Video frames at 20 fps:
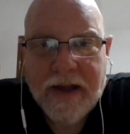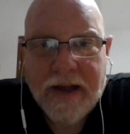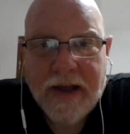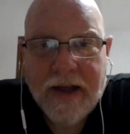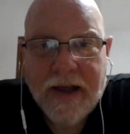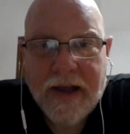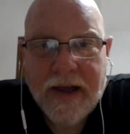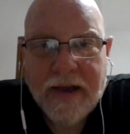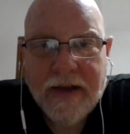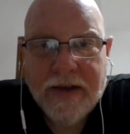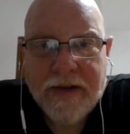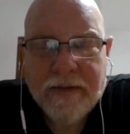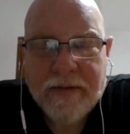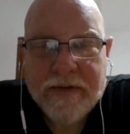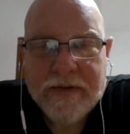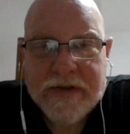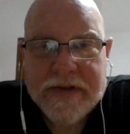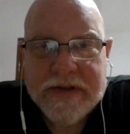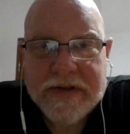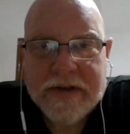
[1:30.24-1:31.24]
And it
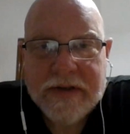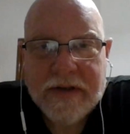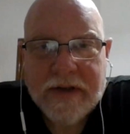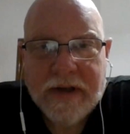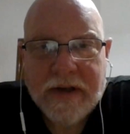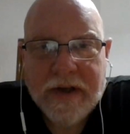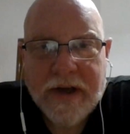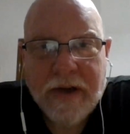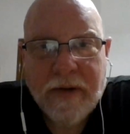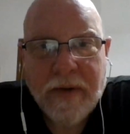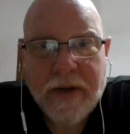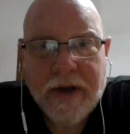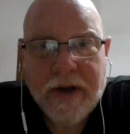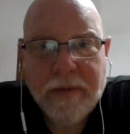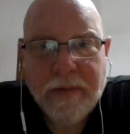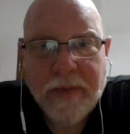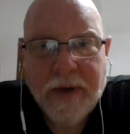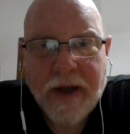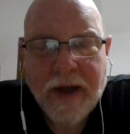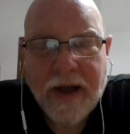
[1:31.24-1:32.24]
was
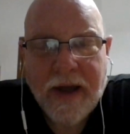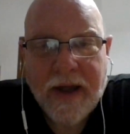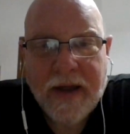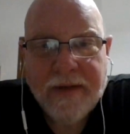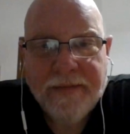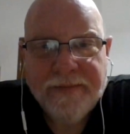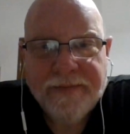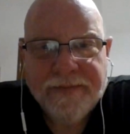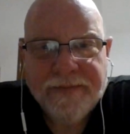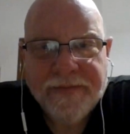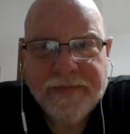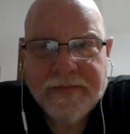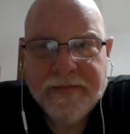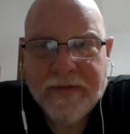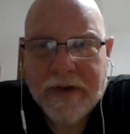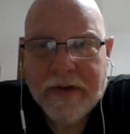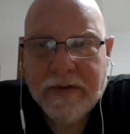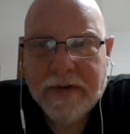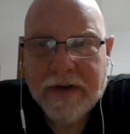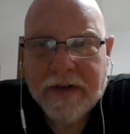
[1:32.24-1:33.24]
narrated by
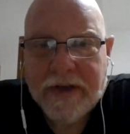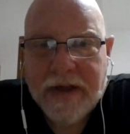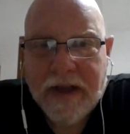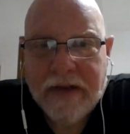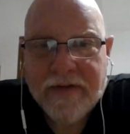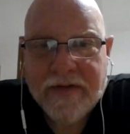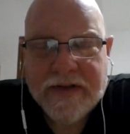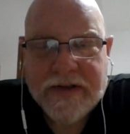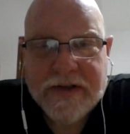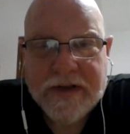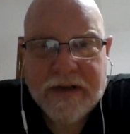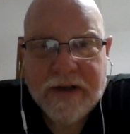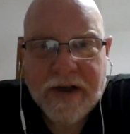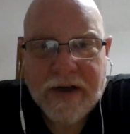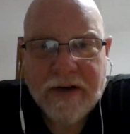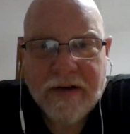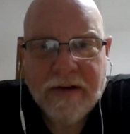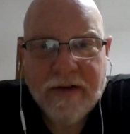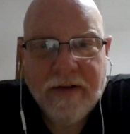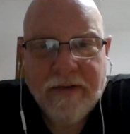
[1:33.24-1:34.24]
Frederick Davidson. I
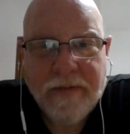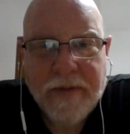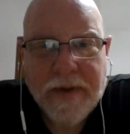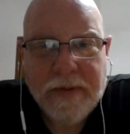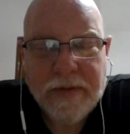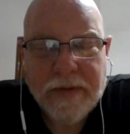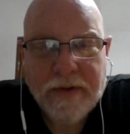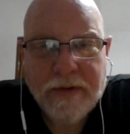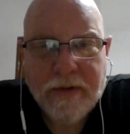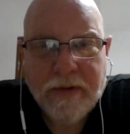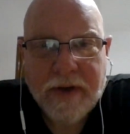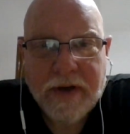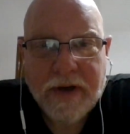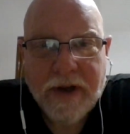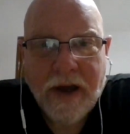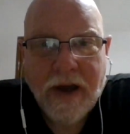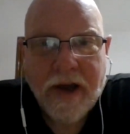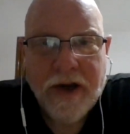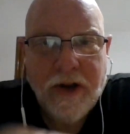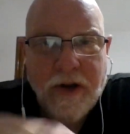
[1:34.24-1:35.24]
don't know if people who are into
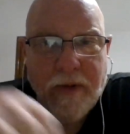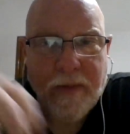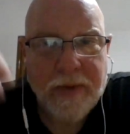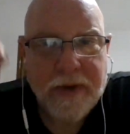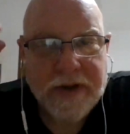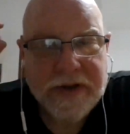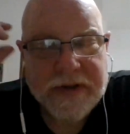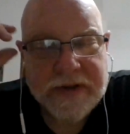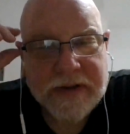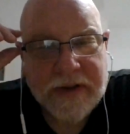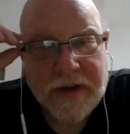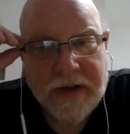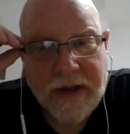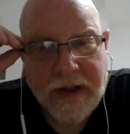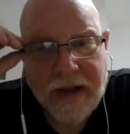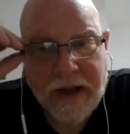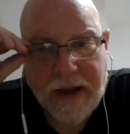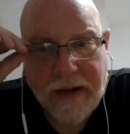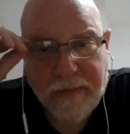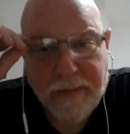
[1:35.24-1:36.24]
audiobooks
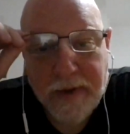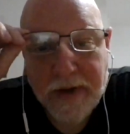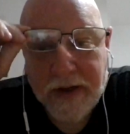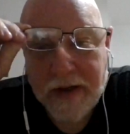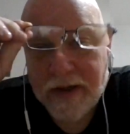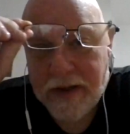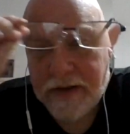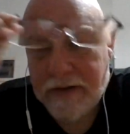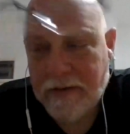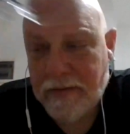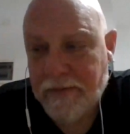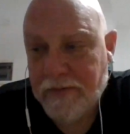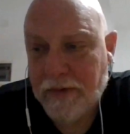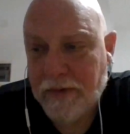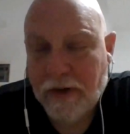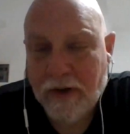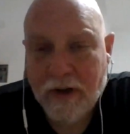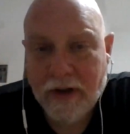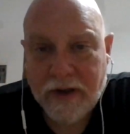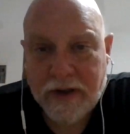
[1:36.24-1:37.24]
have been into him for a
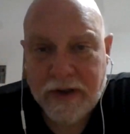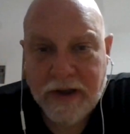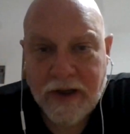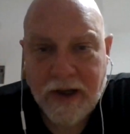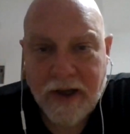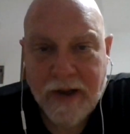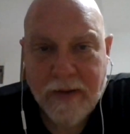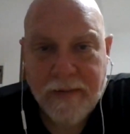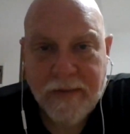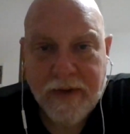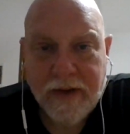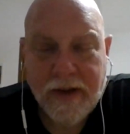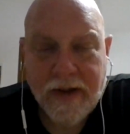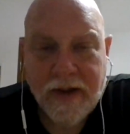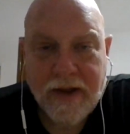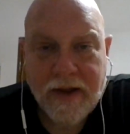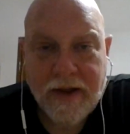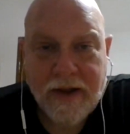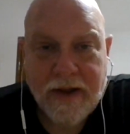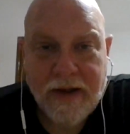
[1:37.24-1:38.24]
long time.
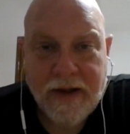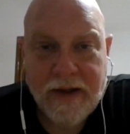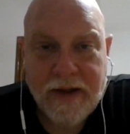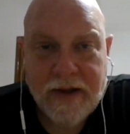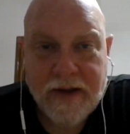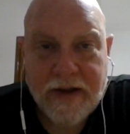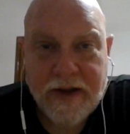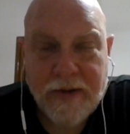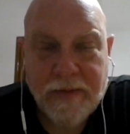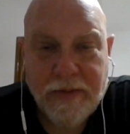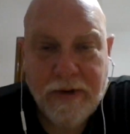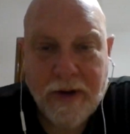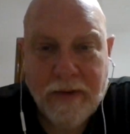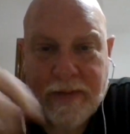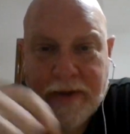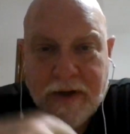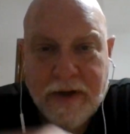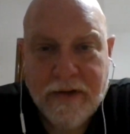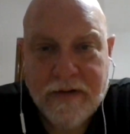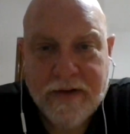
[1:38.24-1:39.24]
They
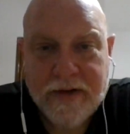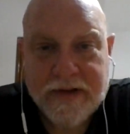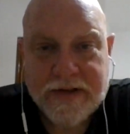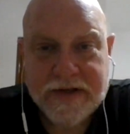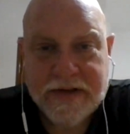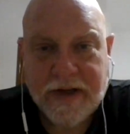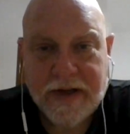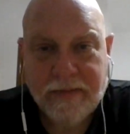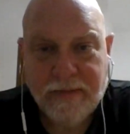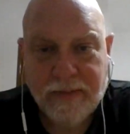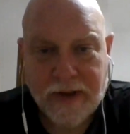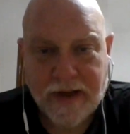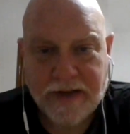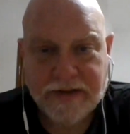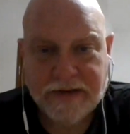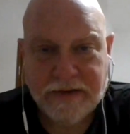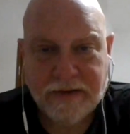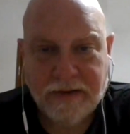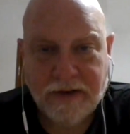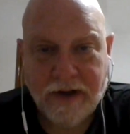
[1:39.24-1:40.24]
probably know his name,
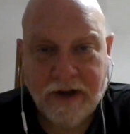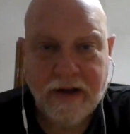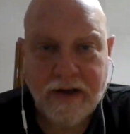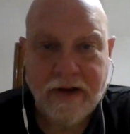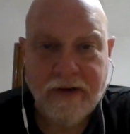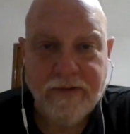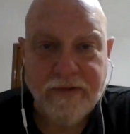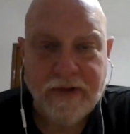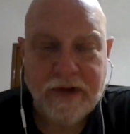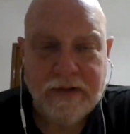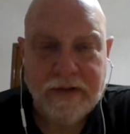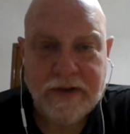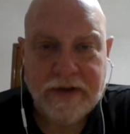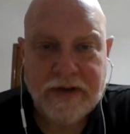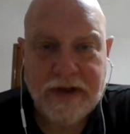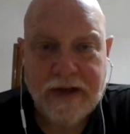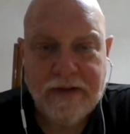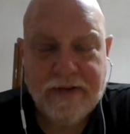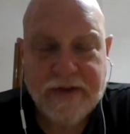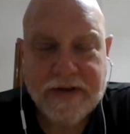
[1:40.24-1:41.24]
Blackstone Audio. Frederick
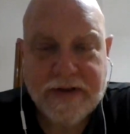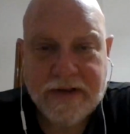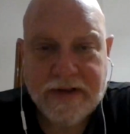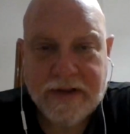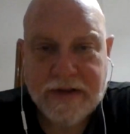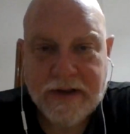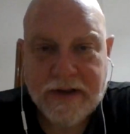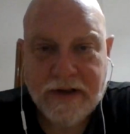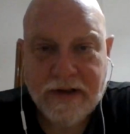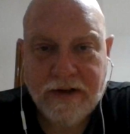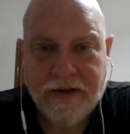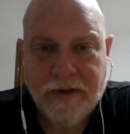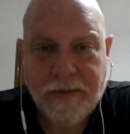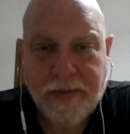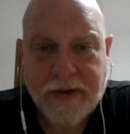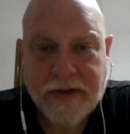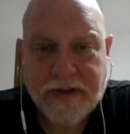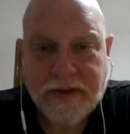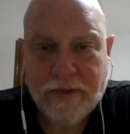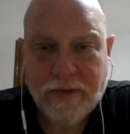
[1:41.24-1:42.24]
Davidson did all the
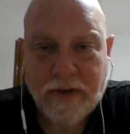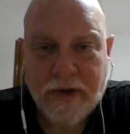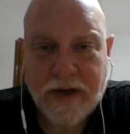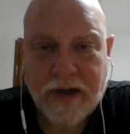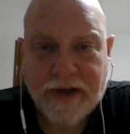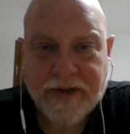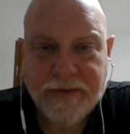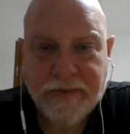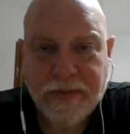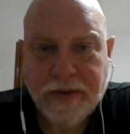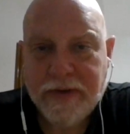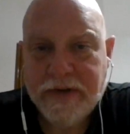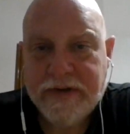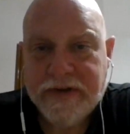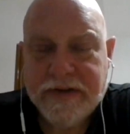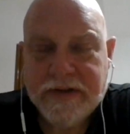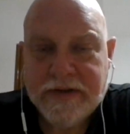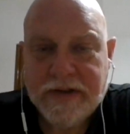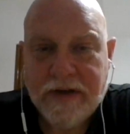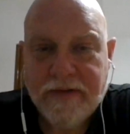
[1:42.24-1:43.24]
P.G. Wodehouse books
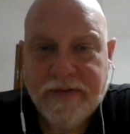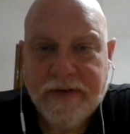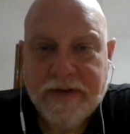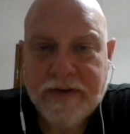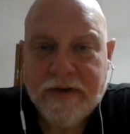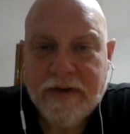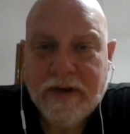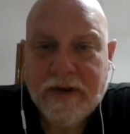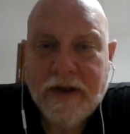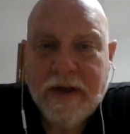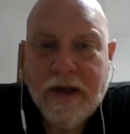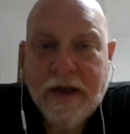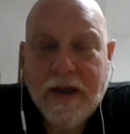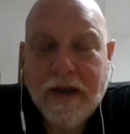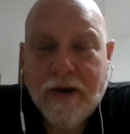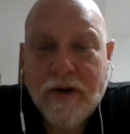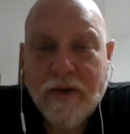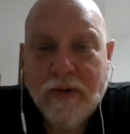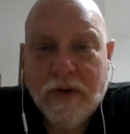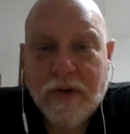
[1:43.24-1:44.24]
and stuff. He's a
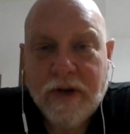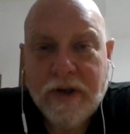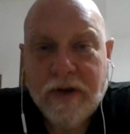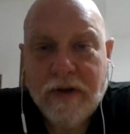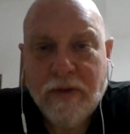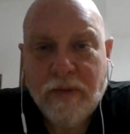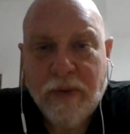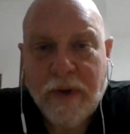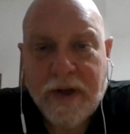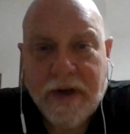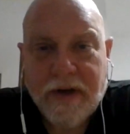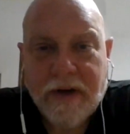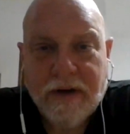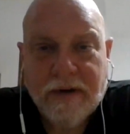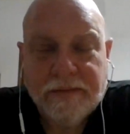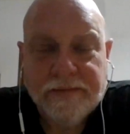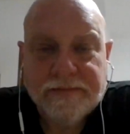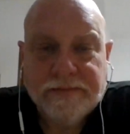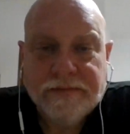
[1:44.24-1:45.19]
really good reader.